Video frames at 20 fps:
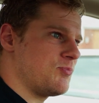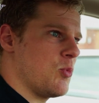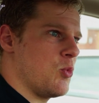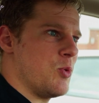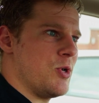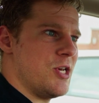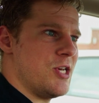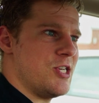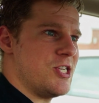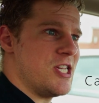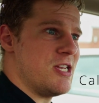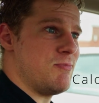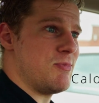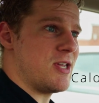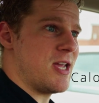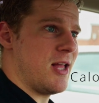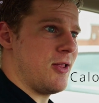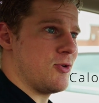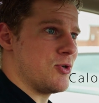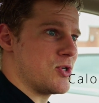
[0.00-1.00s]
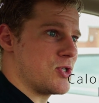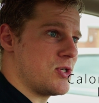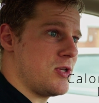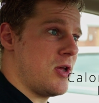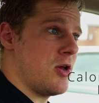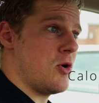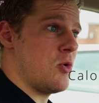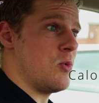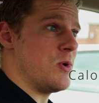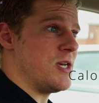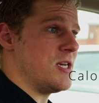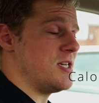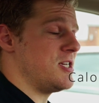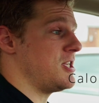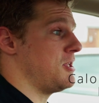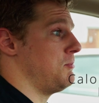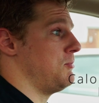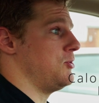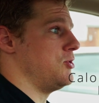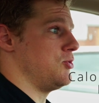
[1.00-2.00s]
we need to keep the calories low, we need to
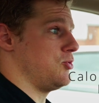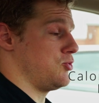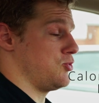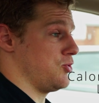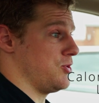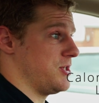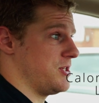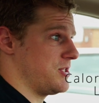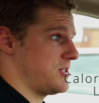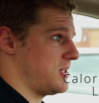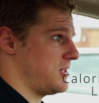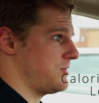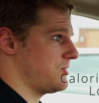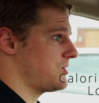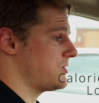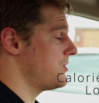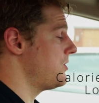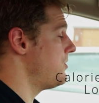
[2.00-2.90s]
keep it nutrient dense,